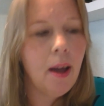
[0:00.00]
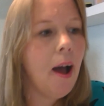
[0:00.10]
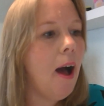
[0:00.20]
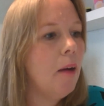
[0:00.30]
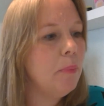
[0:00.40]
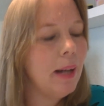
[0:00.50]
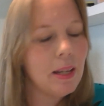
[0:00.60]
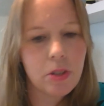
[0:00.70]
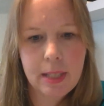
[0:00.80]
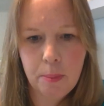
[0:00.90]
Let's
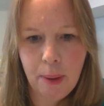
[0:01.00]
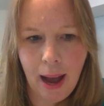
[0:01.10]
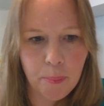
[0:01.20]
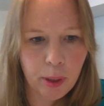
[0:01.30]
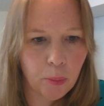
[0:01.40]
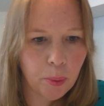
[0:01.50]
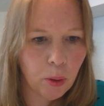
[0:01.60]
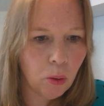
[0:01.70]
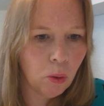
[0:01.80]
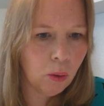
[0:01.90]
just keep it
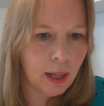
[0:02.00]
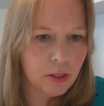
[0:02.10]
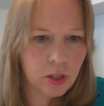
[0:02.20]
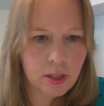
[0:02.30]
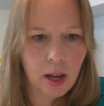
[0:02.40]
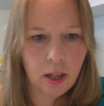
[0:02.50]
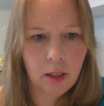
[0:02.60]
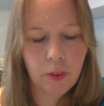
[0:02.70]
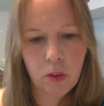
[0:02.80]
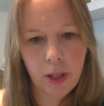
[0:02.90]
amicable. Let's just kind of
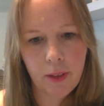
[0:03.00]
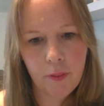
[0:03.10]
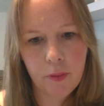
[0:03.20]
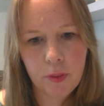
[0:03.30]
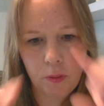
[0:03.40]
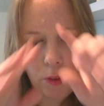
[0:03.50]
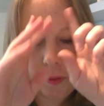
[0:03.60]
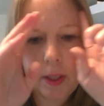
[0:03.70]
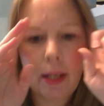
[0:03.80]
agree a 50-50.